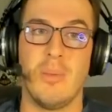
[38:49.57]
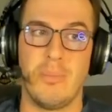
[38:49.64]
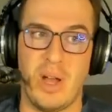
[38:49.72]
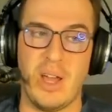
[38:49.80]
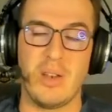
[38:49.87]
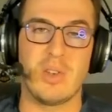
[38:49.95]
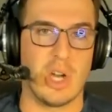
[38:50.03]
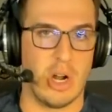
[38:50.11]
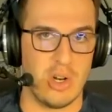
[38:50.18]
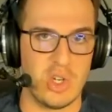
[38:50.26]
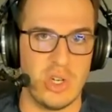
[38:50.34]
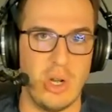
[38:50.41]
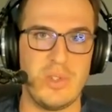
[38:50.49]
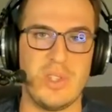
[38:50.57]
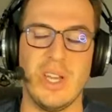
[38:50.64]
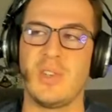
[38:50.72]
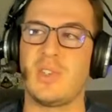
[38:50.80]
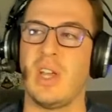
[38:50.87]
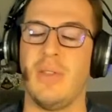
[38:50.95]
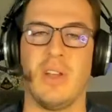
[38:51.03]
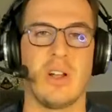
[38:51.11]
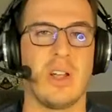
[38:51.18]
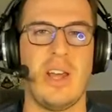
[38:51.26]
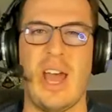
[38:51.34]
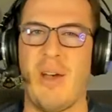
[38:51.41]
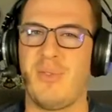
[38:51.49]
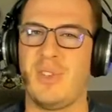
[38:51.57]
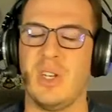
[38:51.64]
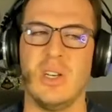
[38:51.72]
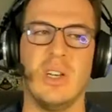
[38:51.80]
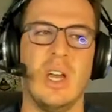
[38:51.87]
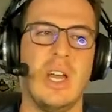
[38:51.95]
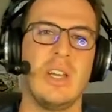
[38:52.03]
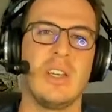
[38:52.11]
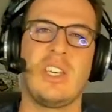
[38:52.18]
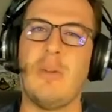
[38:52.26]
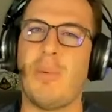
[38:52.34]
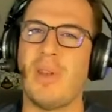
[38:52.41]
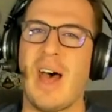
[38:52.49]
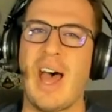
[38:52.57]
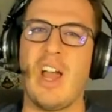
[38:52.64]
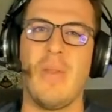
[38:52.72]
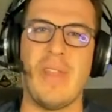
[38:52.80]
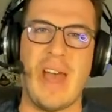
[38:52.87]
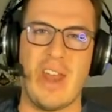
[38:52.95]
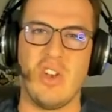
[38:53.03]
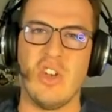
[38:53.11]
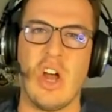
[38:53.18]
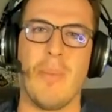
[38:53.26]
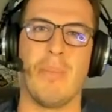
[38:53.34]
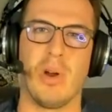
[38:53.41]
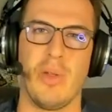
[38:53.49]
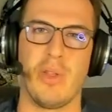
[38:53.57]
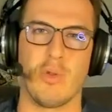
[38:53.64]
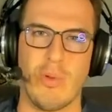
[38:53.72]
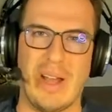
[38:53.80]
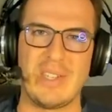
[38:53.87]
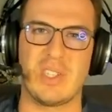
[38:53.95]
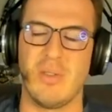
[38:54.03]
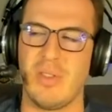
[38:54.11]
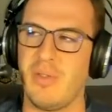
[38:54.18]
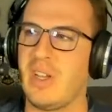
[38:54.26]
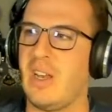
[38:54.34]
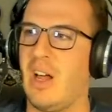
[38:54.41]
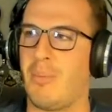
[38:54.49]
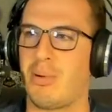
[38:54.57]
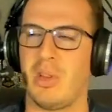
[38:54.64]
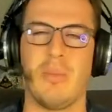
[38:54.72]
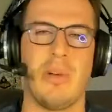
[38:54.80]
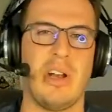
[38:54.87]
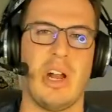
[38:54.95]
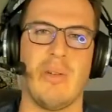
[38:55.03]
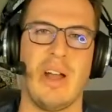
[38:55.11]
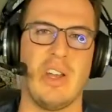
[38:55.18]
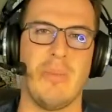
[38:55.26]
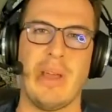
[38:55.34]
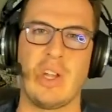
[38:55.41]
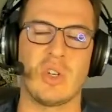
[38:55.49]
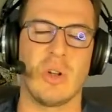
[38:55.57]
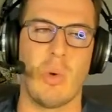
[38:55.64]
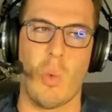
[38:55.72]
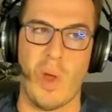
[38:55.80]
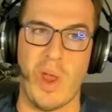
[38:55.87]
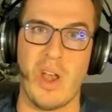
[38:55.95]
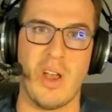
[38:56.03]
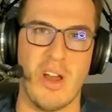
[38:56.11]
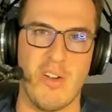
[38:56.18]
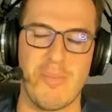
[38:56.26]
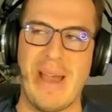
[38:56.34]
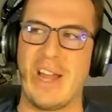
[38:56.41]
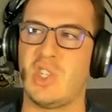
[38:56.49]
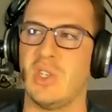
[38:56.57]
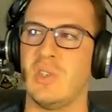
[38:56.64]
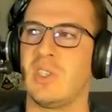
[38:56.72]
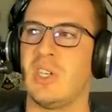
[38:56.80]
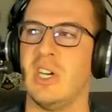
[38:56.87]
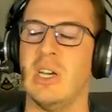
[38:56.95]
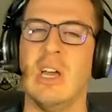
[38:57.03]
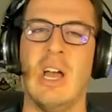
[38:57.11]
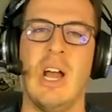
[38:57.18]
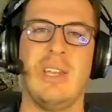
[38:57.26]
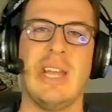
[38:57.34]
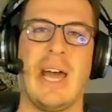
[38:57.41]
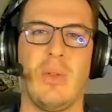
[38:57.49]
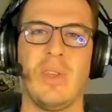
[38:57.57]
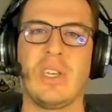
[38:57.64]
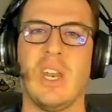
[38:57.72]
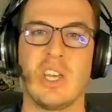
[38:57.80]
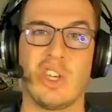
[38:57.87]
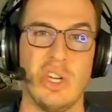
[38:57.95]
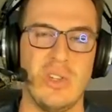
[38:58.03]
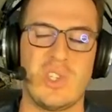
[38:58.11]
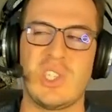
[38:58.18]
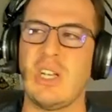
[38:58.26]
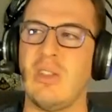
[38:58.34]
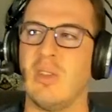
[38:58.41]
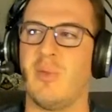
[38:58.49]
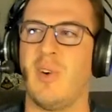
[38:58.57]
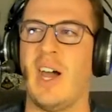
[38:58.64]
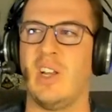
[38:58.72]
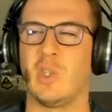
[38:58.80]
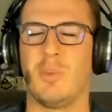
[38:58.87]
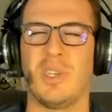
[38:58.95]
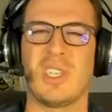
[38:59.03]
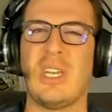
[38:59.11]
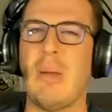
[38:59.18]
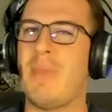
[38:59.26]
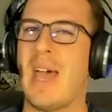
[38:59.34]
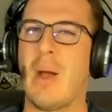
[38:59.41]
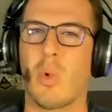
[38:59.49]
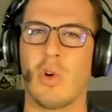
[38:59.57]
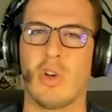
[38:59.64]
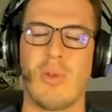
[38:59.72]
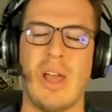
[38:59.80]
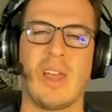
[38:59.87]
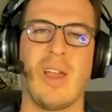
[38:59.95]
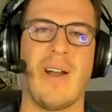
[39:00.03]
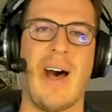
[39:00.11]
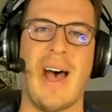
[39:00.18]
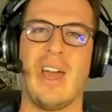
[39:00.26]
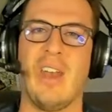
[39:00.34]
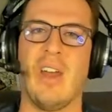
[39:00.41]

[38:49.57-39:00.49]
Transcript: But Karch knows this, and they're going to have to keep an eye on that number the rest of the VNL preliminary round to make sure we're winning enough matches to not only get a good seed in the finals, but to keep that world ranking high